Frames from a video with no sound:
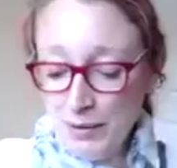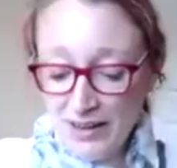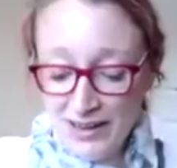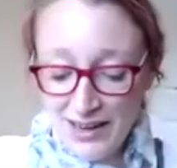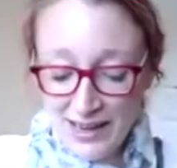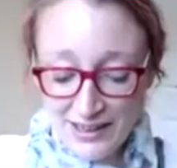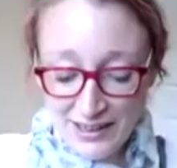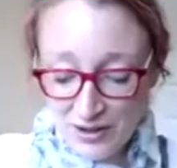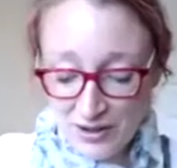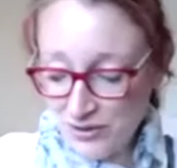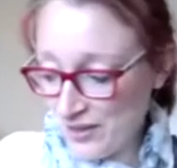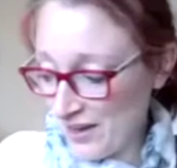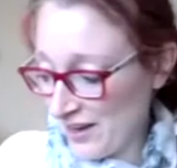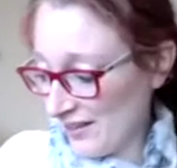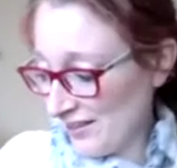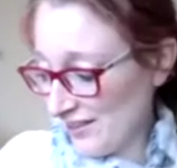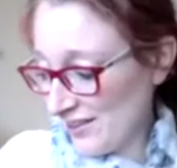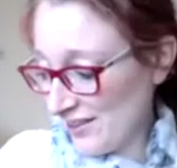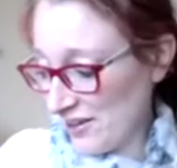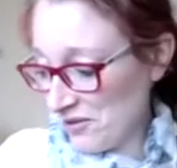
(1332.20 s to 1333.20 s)
Lego
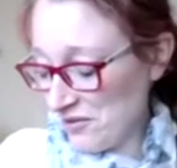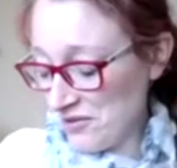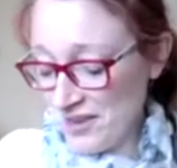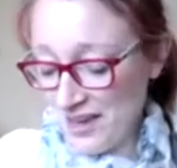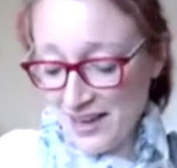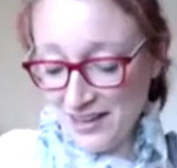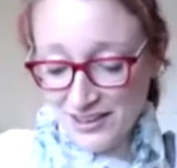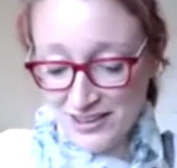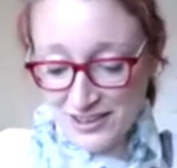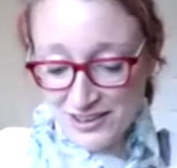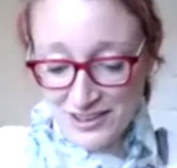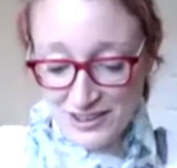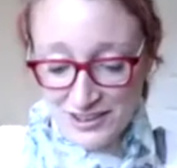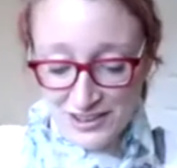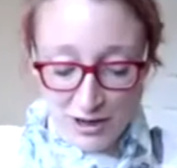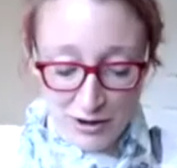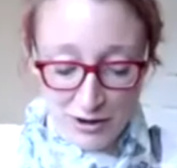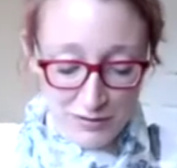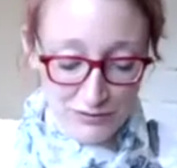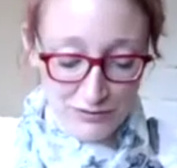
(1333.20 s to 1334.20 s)
then. So yeah, just just
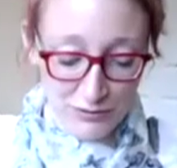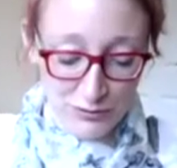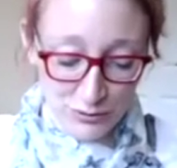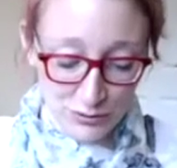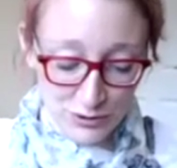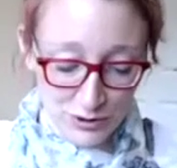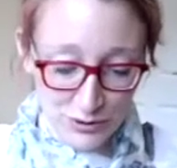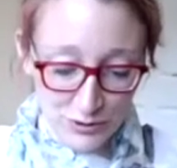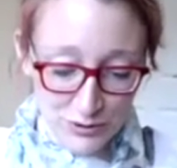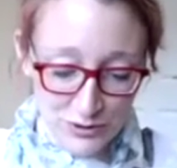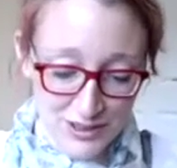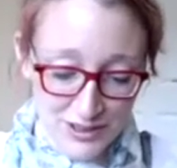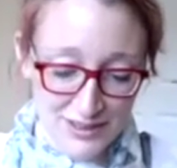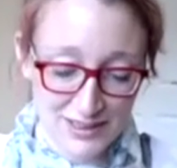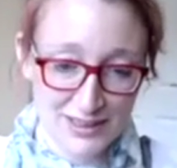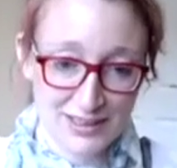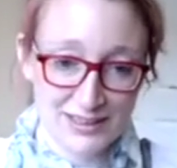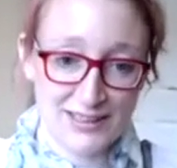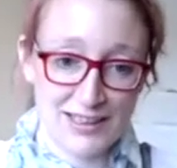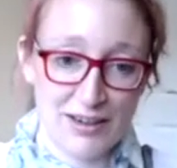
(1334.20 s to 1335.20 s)
going for all the
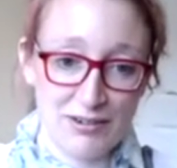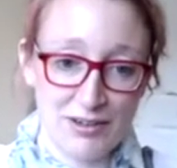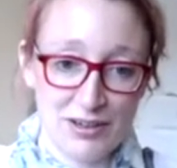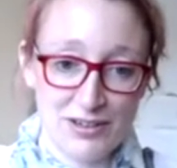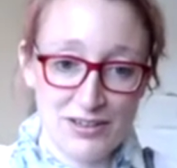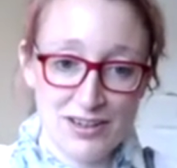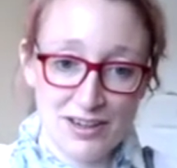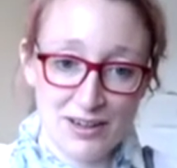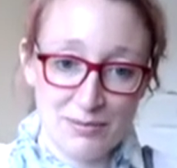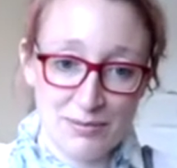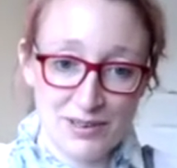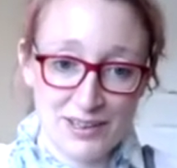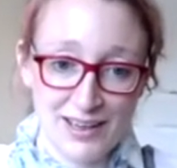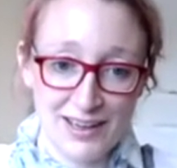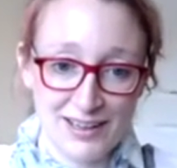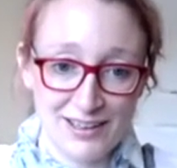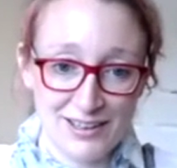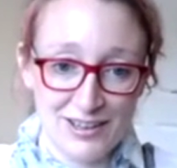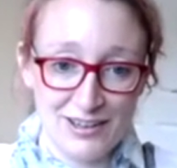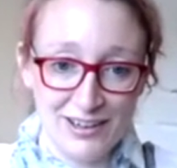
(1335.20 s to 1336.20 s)
autistic stereotypes here.
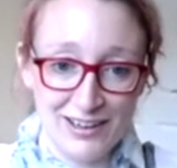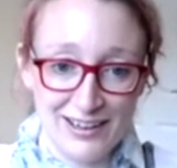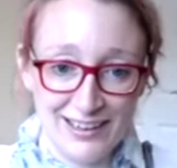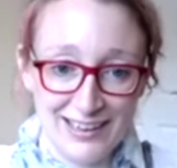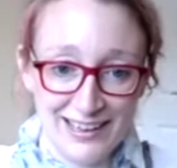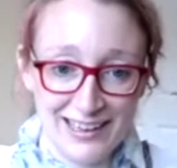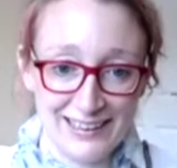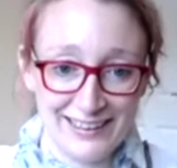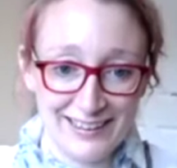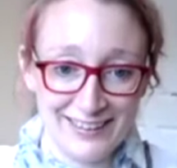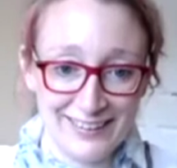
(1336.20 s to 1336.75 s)
You like Lego?